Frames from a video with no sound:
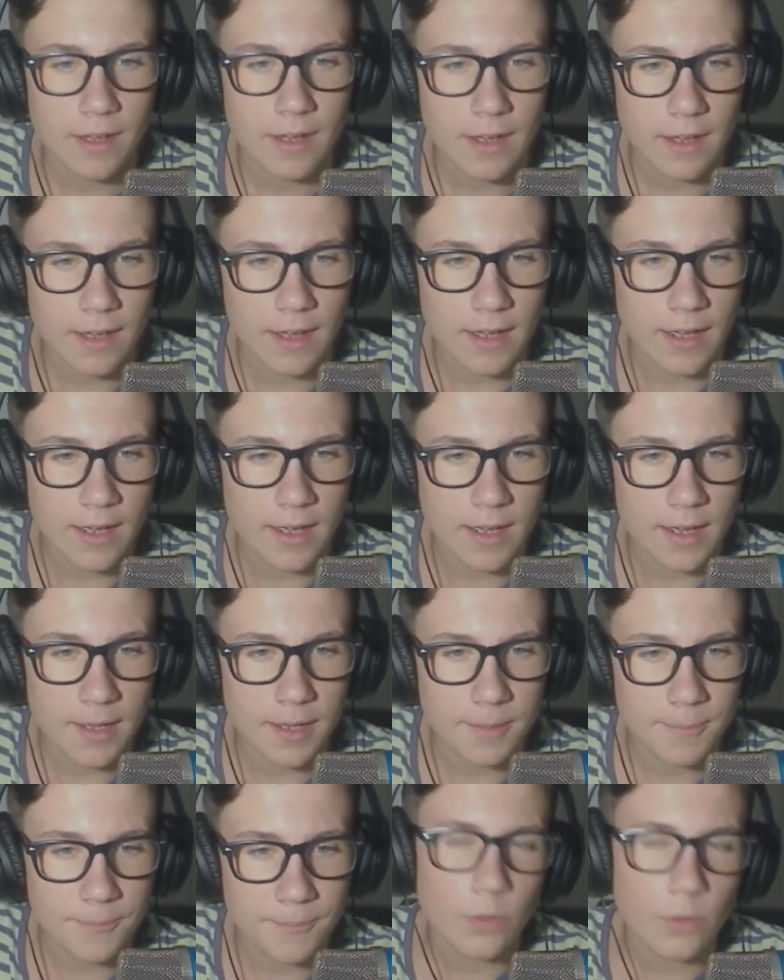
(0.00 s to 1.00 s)
Uh,
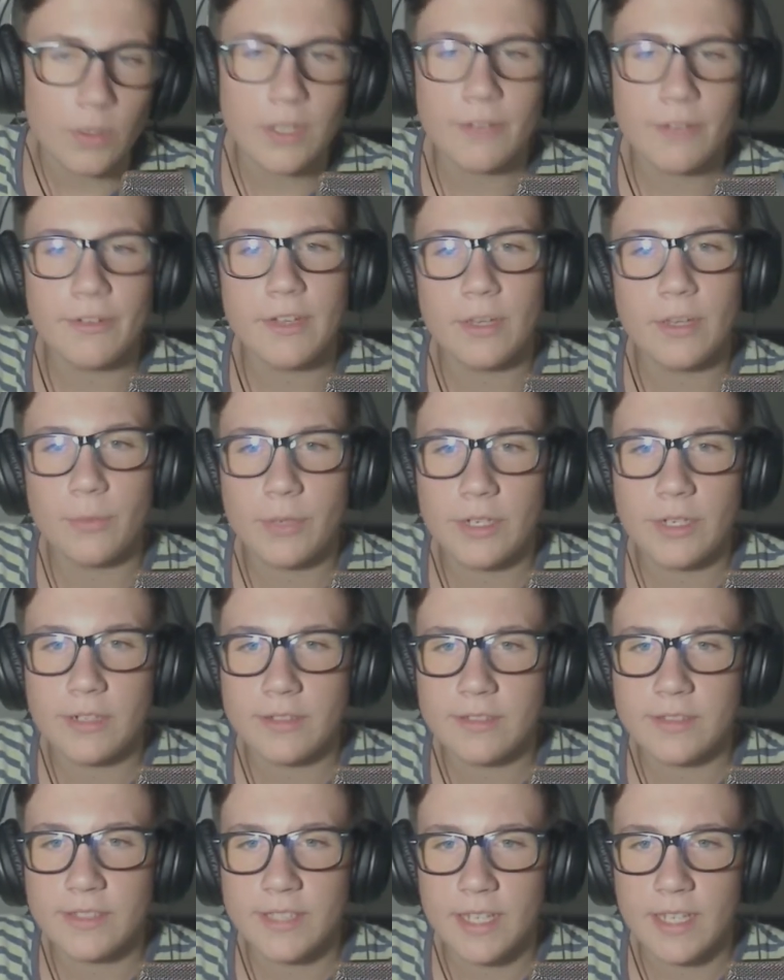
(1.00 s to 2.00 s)
all I really wanted
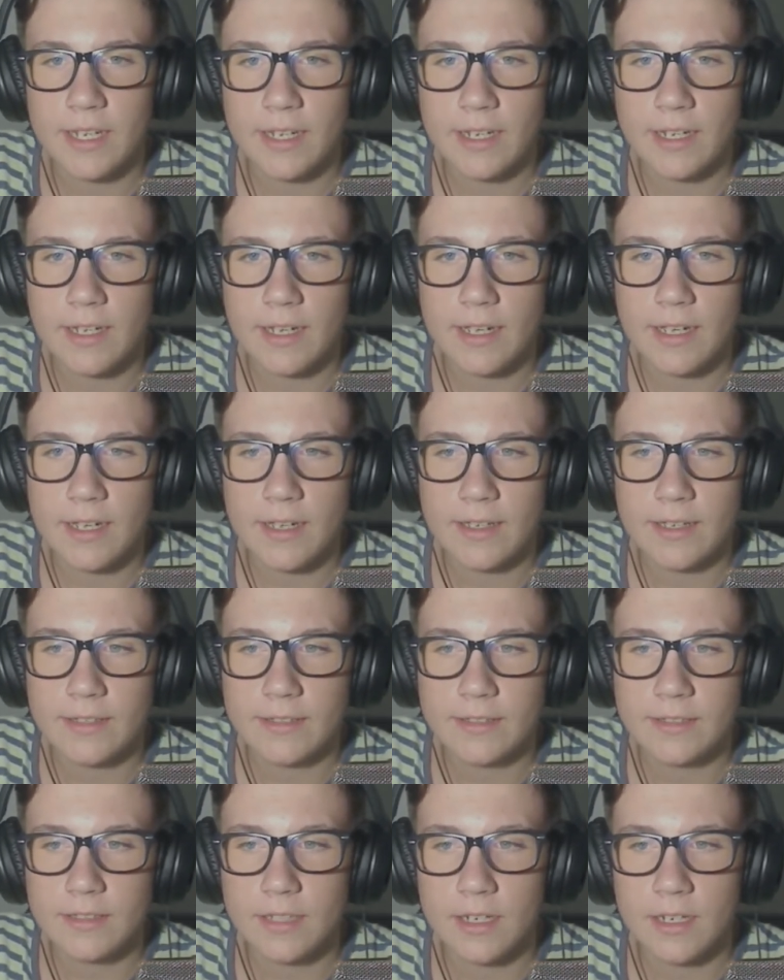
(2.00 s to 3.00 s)
to say
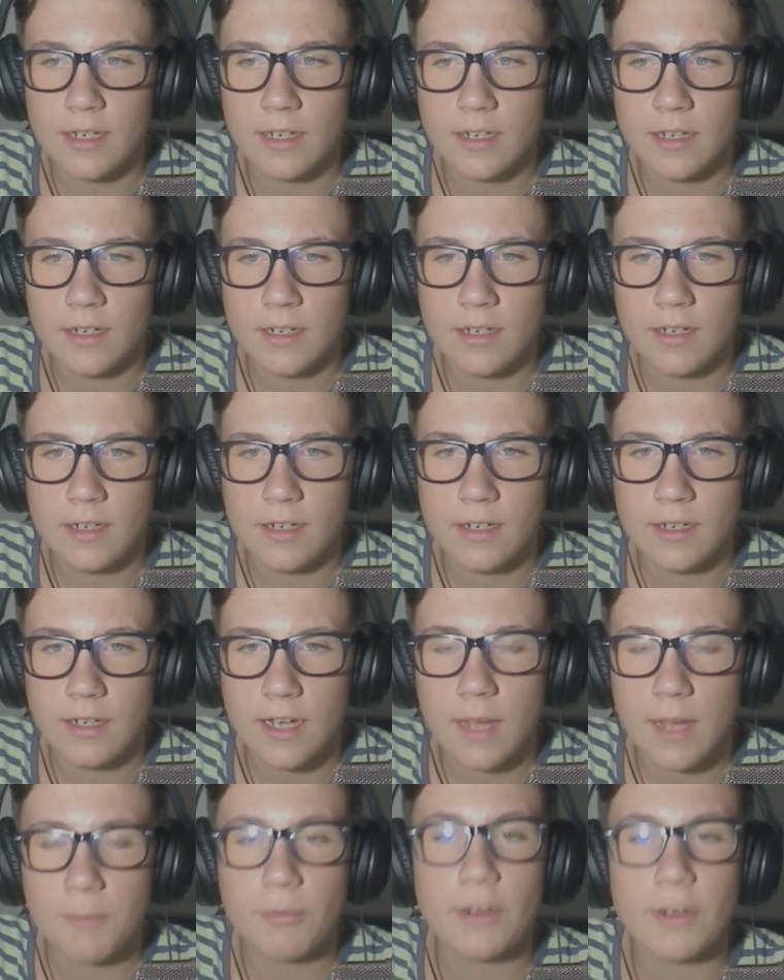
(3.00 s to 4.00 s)
is uh,
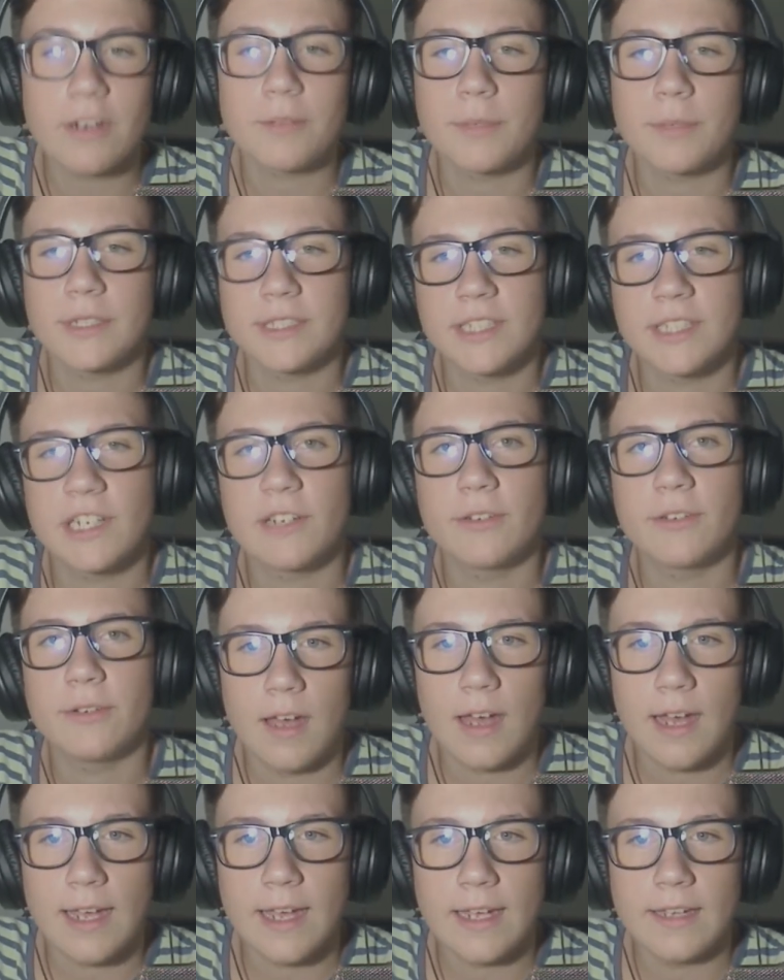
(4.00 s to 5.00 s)
I'm proud of myself.
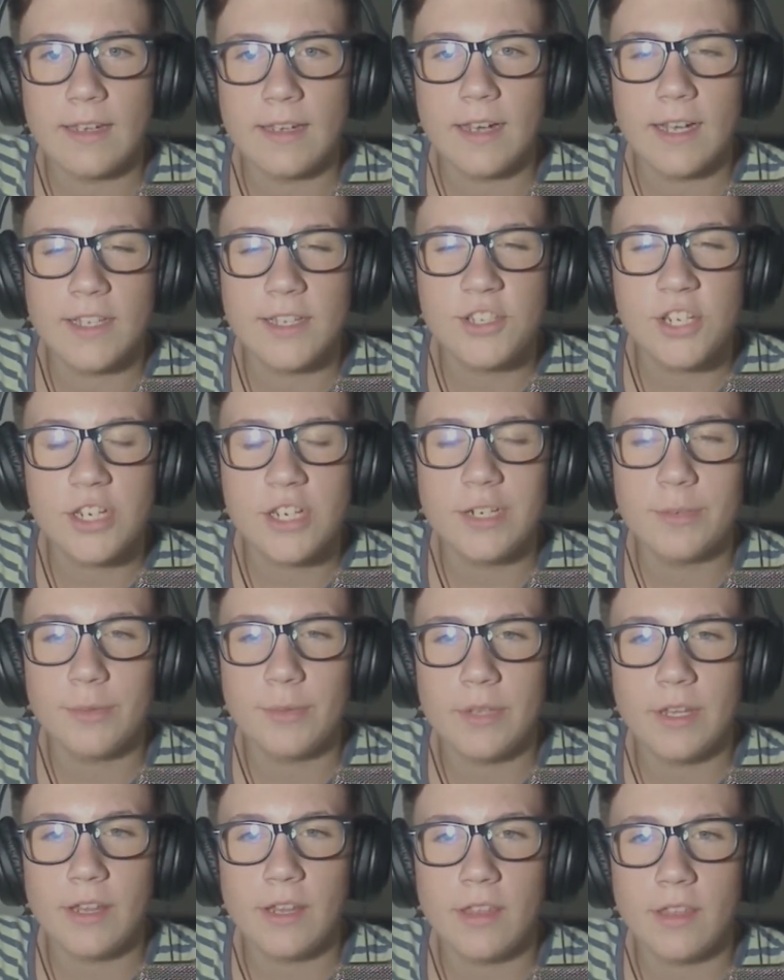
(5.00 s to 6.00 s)
I, I
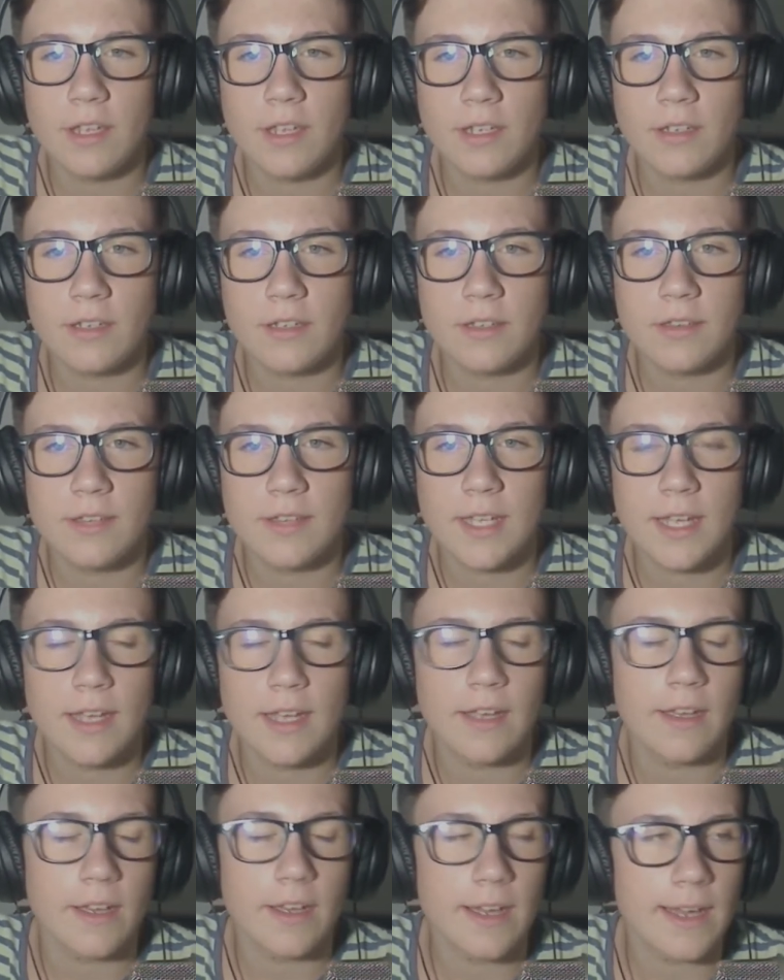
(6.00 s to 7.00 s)
genuinely think
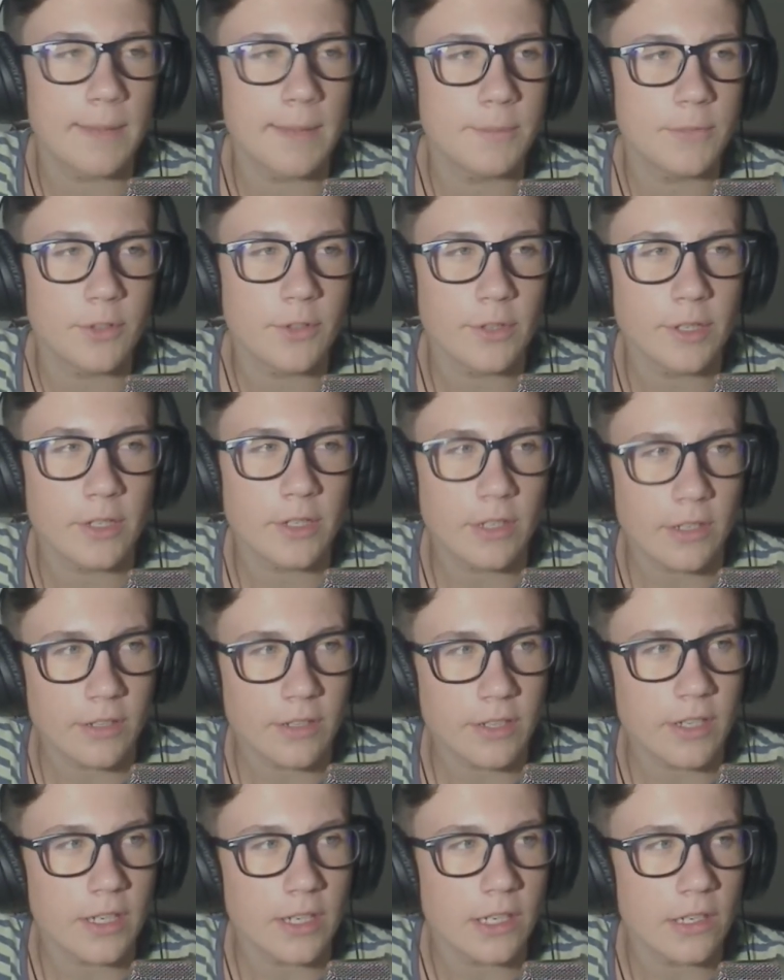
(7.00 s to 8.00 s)
that I'm doing good
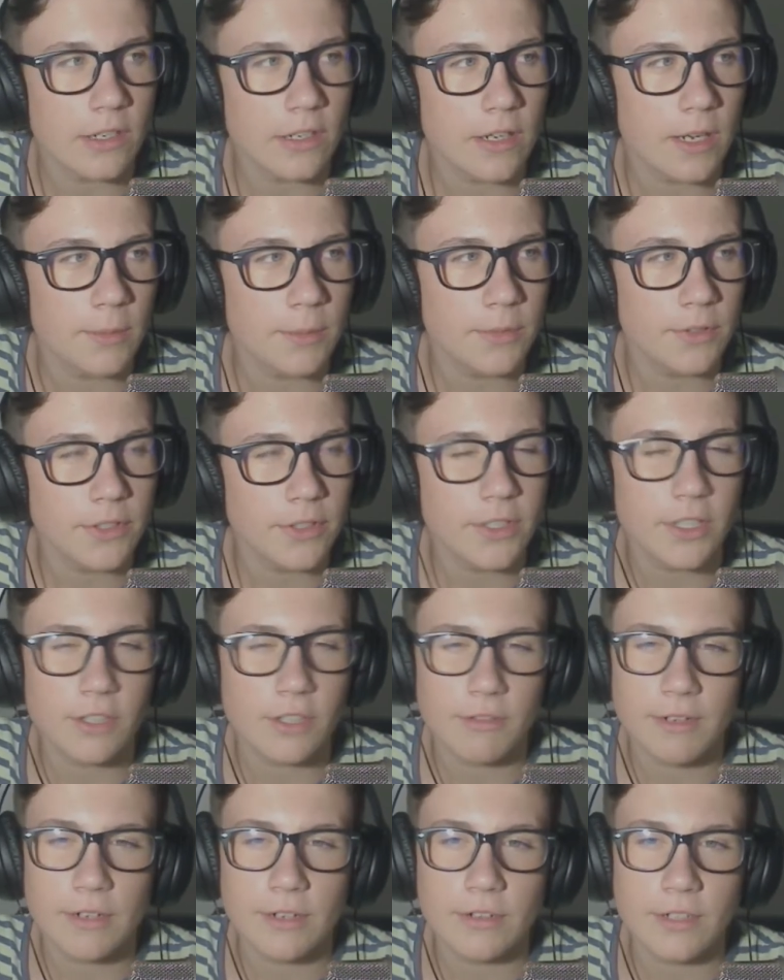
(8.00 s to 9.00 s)
here. I'm doing good
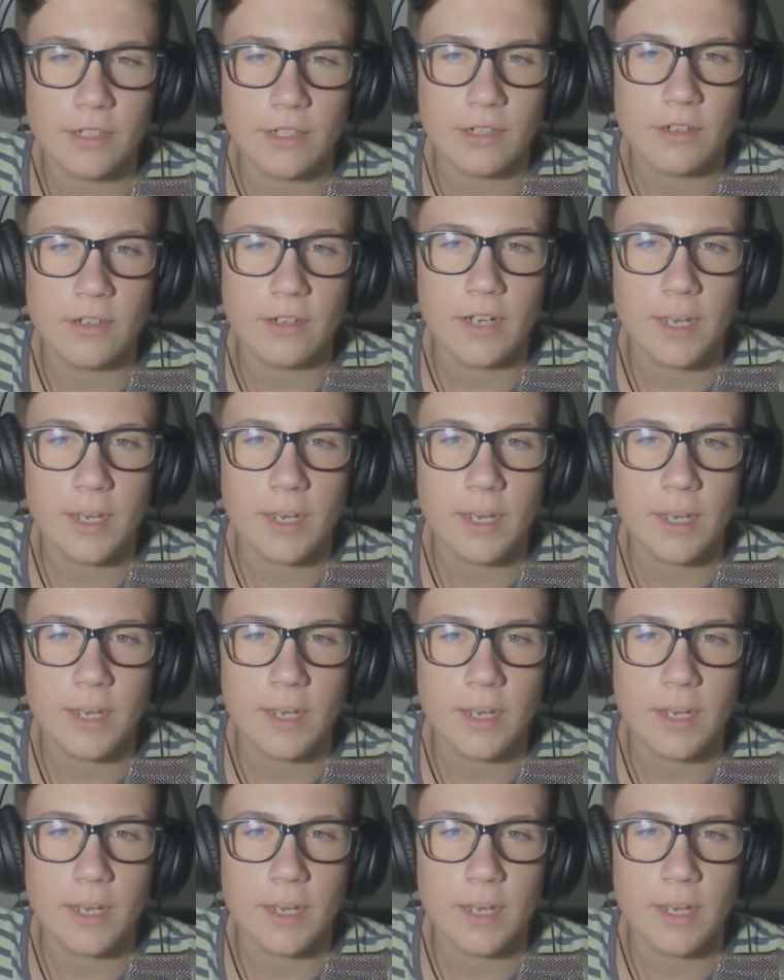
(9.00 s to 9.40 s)
around here.